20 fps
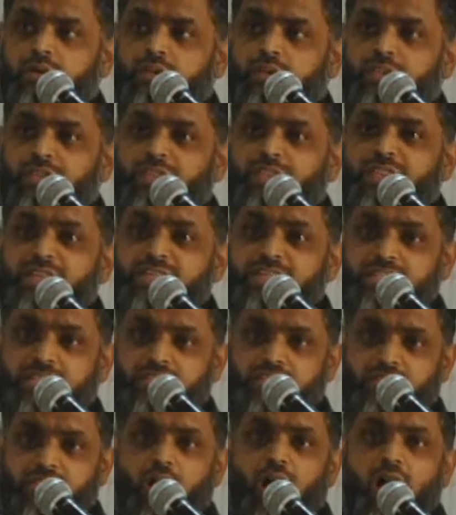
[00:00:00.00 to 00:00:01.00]
that
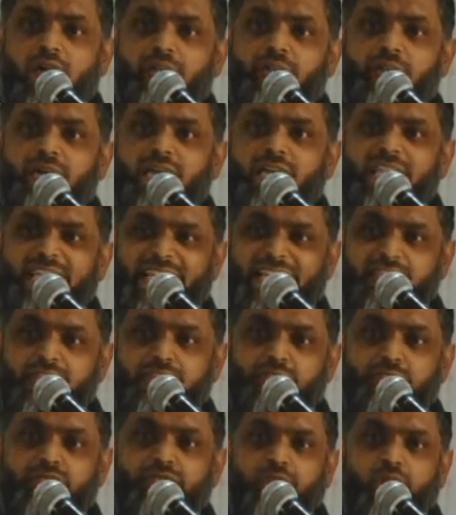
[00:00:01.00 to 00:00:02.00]
this time in
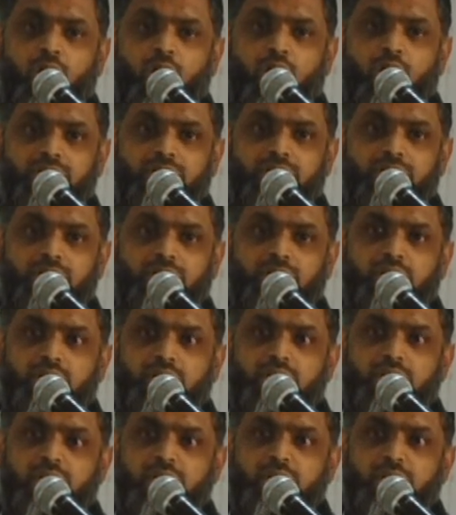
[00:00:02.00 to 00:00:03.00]
history for us
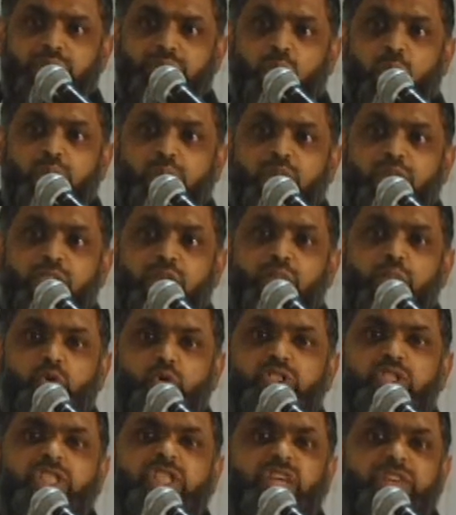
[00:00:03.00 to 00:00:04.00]
is probably the
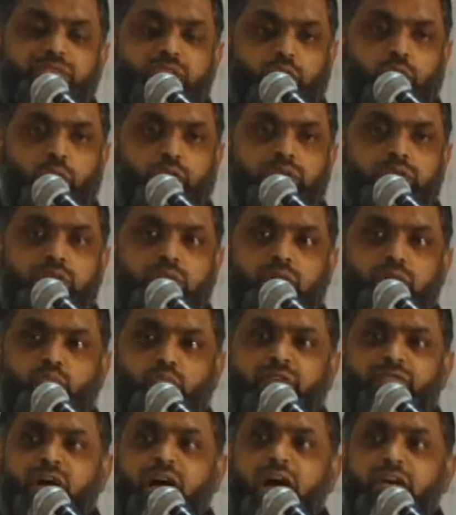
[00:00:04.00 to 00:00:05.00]
most difficult
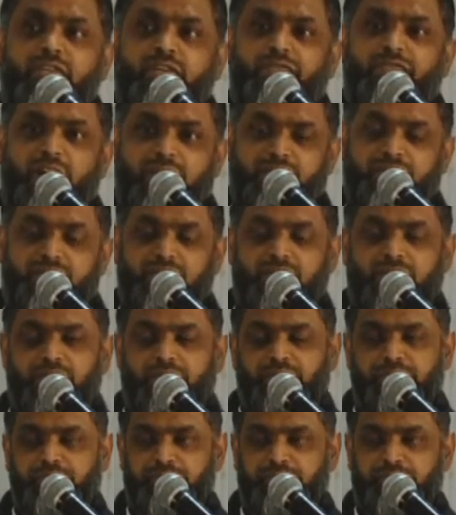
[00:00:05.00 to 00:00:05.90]
we've ever faced.